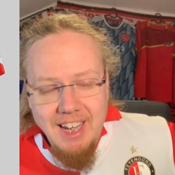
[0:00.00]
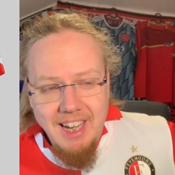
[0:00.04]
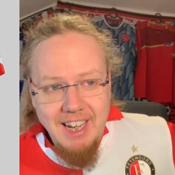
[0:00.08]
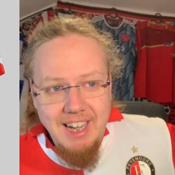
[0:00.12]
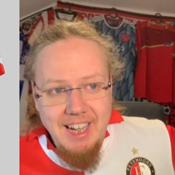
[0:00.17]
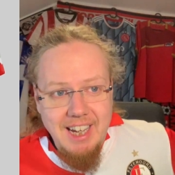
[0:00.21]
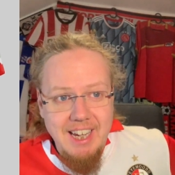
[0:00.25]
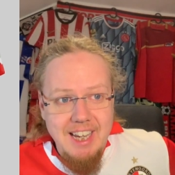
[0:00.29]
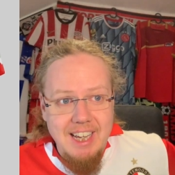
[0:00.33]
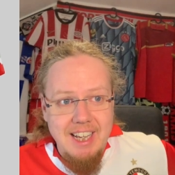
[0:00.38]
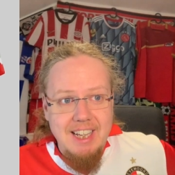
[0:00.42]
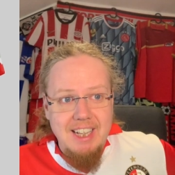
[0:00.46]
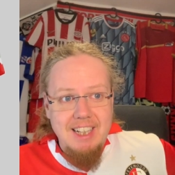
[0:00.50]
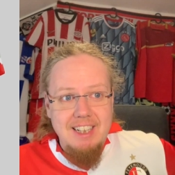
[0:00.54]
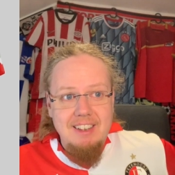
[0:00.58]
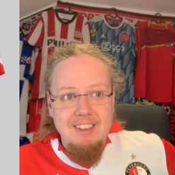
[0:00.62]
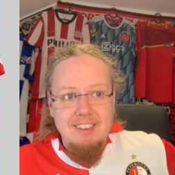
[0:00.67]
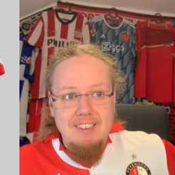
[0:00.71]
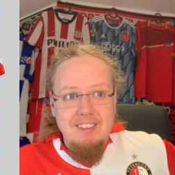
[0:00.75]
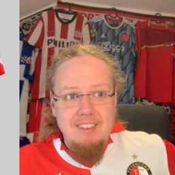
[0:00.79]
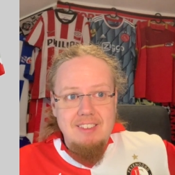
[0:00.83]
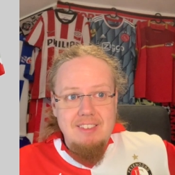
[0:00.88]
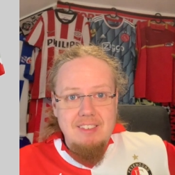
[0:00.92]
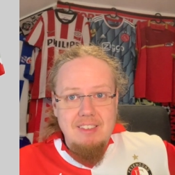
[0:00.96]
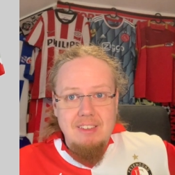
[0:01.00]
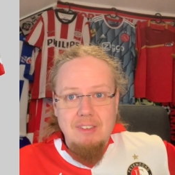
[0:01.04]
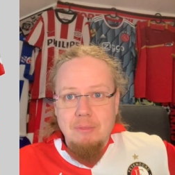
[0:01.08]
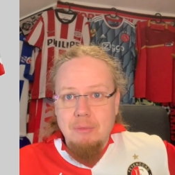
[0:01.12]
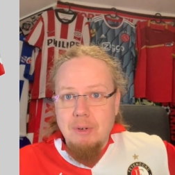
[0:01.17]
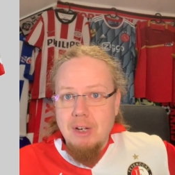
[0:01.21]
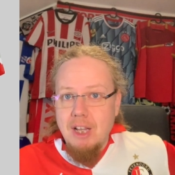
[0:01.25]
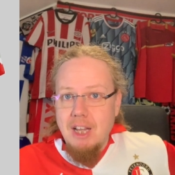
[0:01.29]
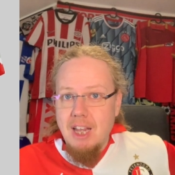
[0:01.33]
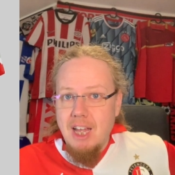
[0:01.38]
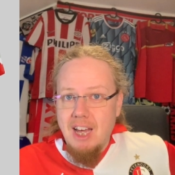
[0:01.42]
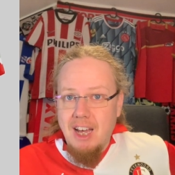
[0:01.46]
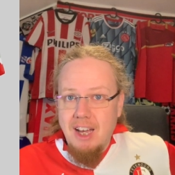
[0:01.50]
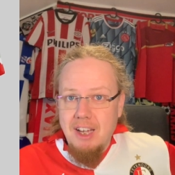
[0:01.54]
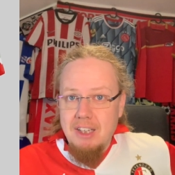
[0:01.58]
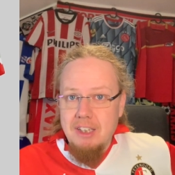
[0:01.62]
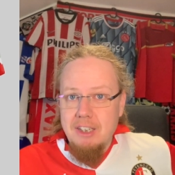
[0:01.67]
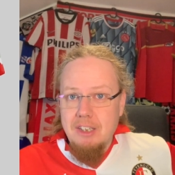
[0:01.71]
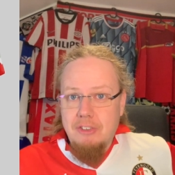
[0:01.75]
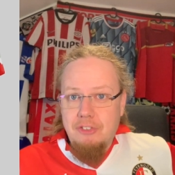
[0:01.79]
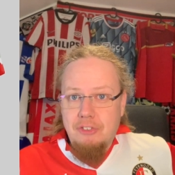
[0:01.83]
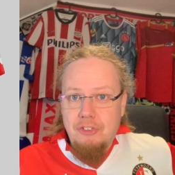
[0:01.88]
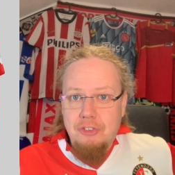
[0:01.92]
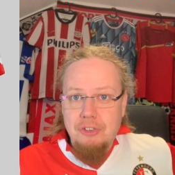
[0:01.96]
And while
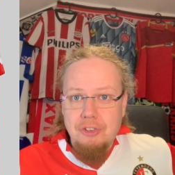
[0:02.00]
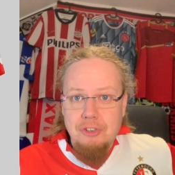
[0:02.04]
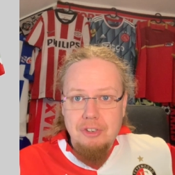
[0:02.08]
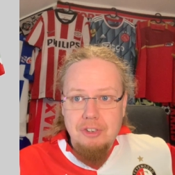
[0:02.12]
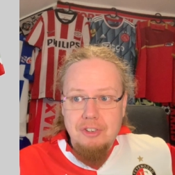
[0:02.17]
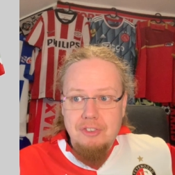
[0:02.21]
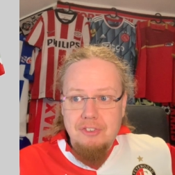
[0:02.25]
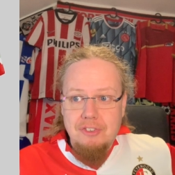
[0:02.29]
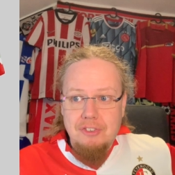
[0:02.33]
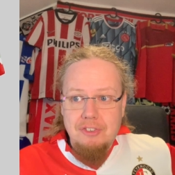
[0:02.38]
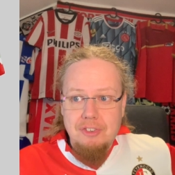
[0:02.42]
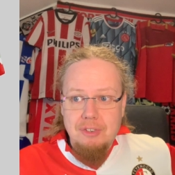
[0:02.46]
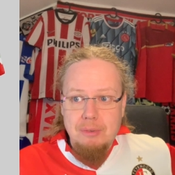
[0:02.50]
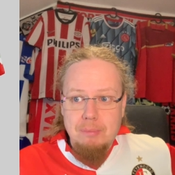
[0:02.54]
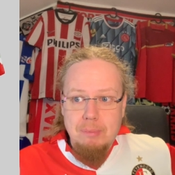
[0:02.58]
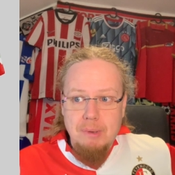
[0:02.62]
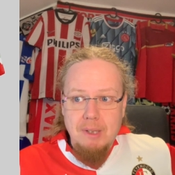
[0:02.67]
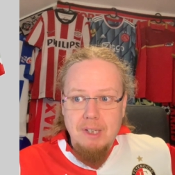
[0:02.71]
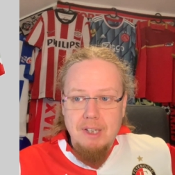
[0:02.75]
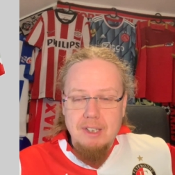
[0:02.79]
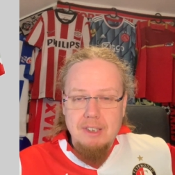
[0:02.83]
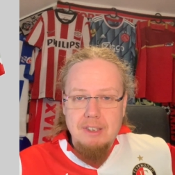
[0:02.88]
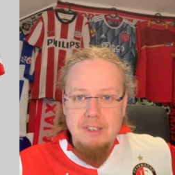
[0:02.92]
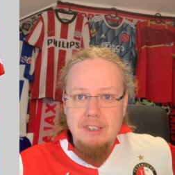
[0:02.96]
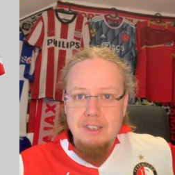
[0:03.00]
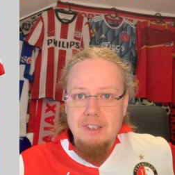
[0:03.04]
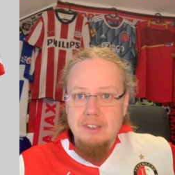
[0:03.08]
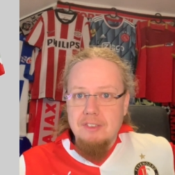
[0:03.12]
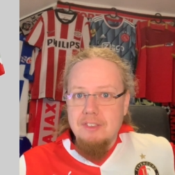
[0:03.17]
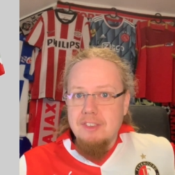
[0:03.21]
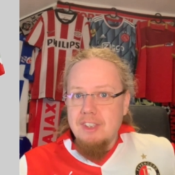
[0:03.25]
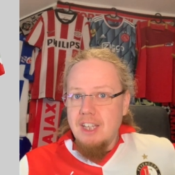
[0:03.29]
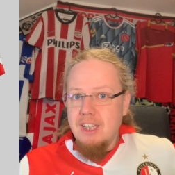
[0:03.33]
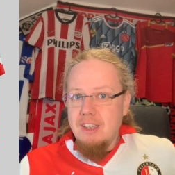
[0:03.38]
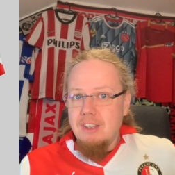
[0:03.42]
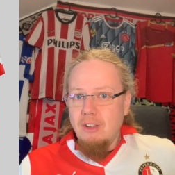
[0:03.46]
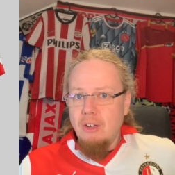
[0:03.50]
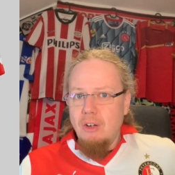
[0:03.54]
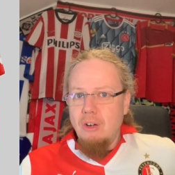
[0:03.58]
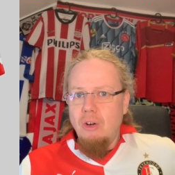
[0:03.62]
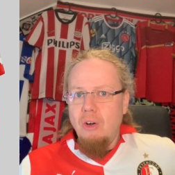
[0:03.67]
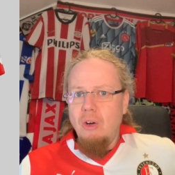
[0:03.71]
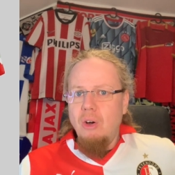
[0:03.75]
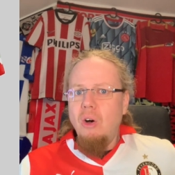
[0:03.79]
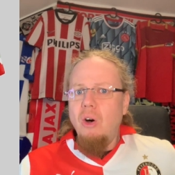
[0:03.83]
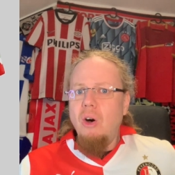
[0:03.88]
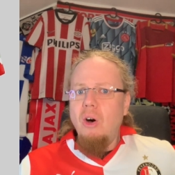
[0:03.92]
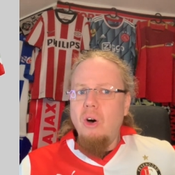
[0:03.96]
Ajax shirts by Adidas get
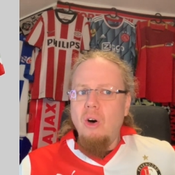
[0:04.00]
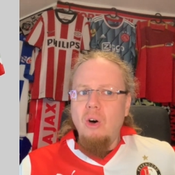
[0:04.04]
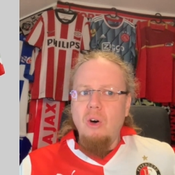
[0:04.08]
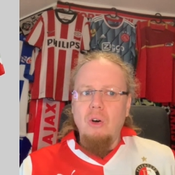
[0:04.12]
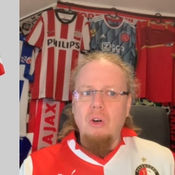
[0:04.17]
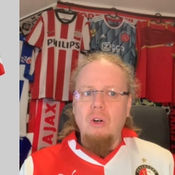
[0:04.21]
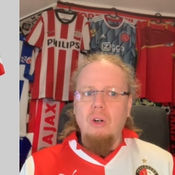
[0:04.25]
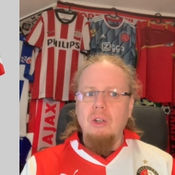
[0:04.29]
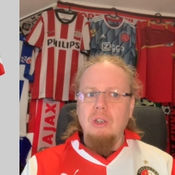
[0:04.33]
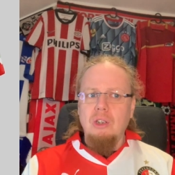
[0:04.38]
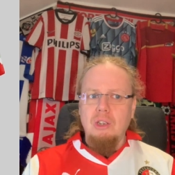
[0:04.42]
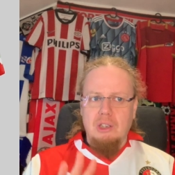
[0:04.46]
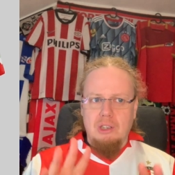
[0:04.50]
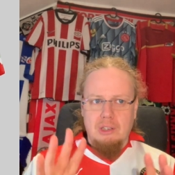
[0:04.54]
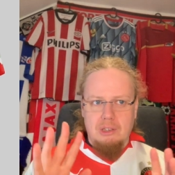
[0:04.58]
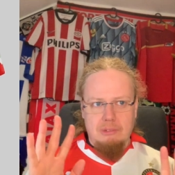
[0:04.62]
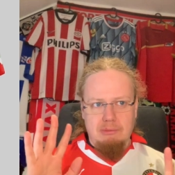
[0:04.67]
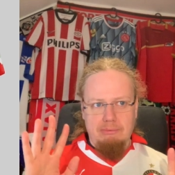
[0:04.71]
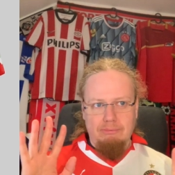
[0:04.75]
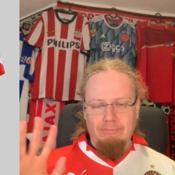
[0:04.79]
all